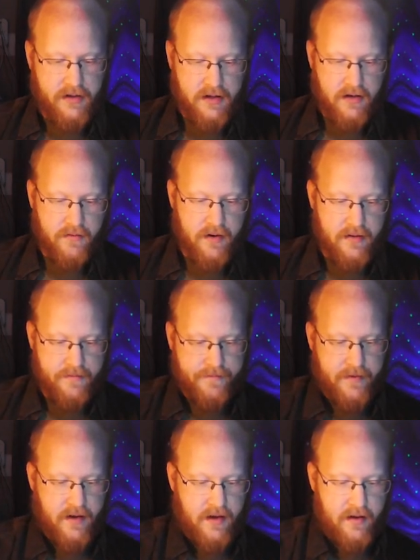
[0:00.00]
Actually, you know
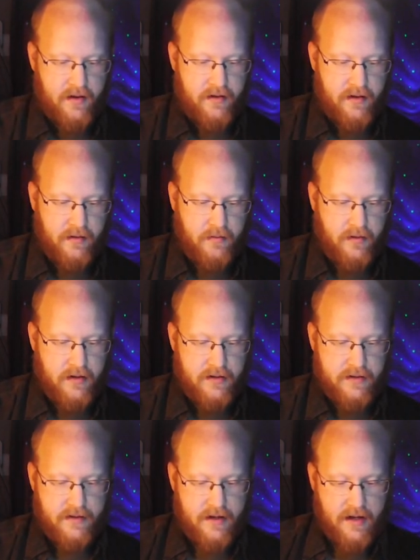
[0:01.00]
what? I'm
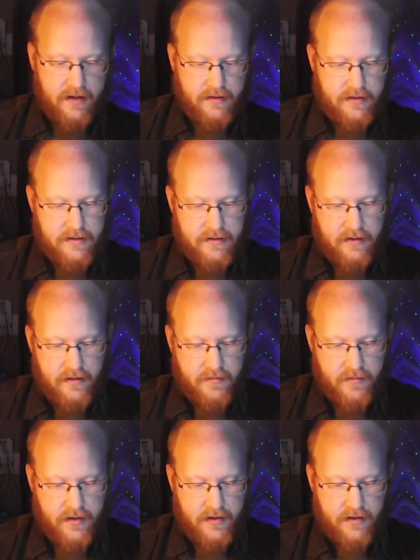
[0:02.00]
going to stack
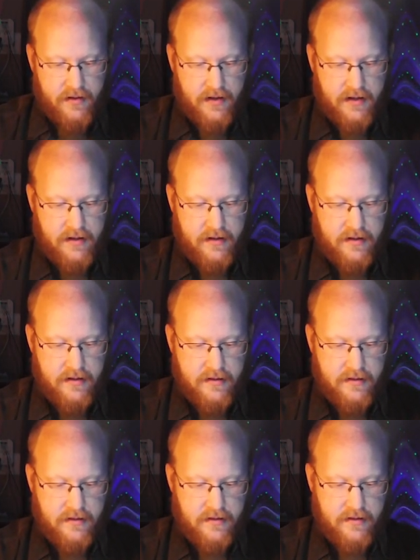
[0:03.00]
these up like
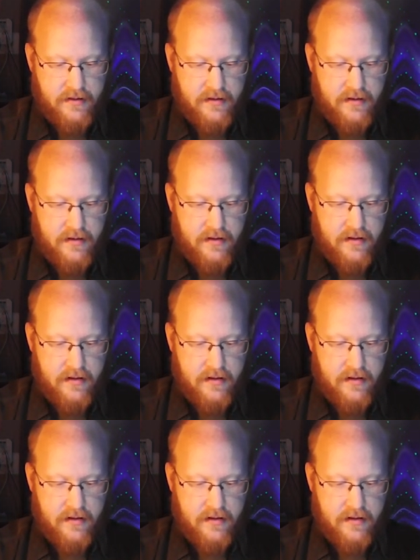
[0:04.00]
this,